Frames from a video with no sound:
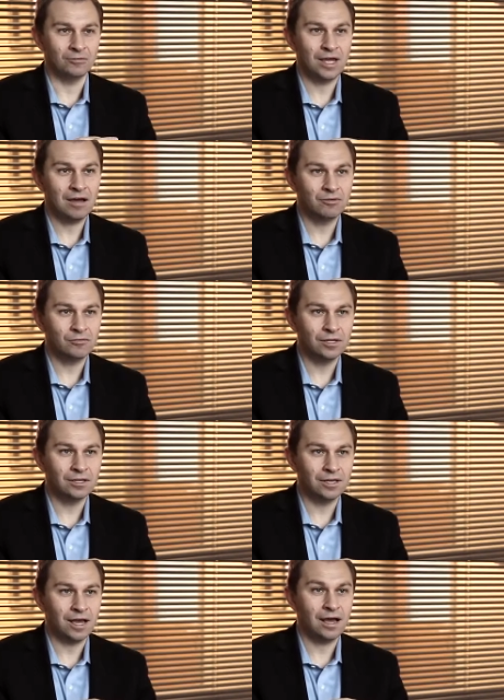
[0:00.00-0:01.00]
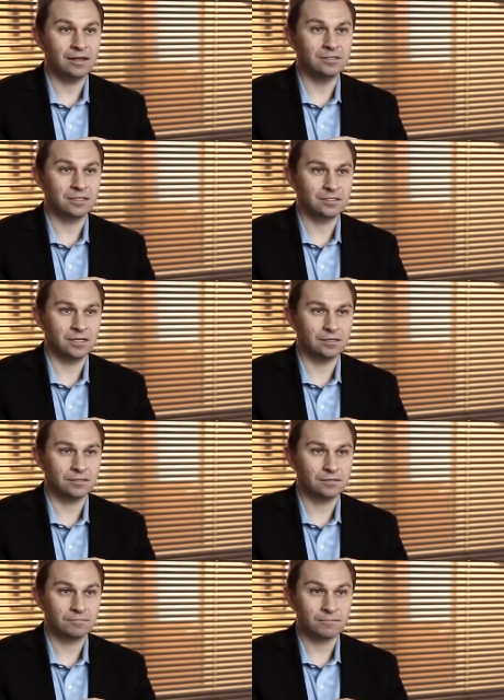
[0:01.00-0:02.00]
We haven't really had success.